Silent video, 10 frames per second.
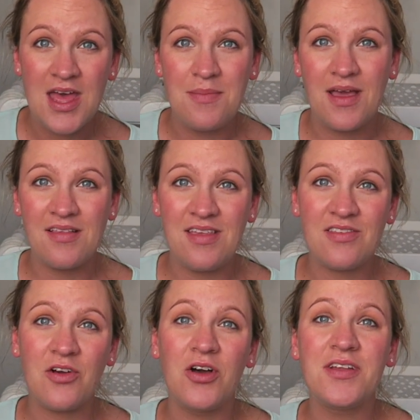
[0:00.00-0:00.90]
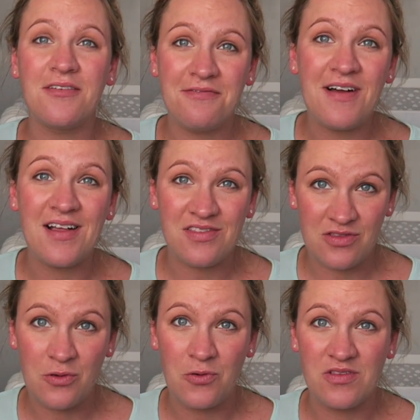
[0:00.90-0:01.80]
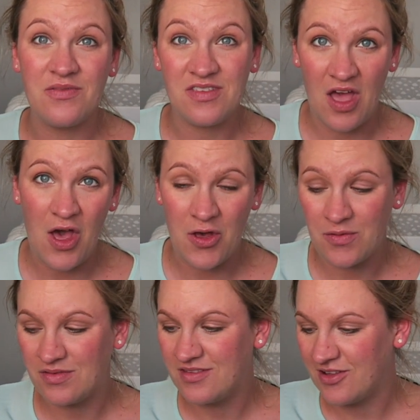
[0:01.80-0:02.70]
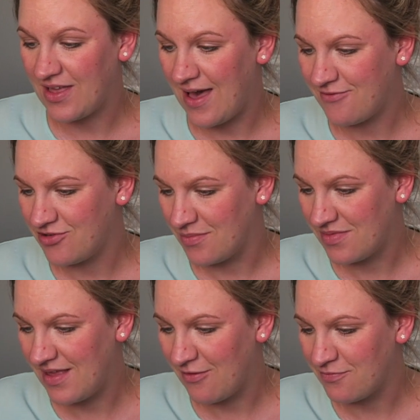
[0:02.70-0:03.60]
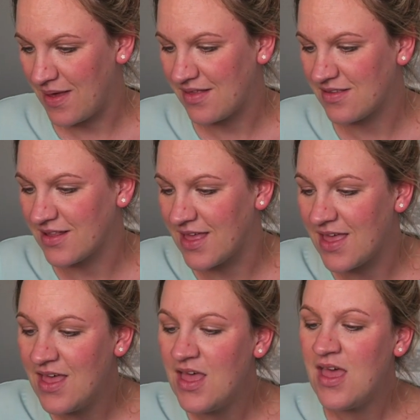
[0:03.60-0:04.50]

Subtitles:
because he's got enough fat stores of his own look after himself, basically.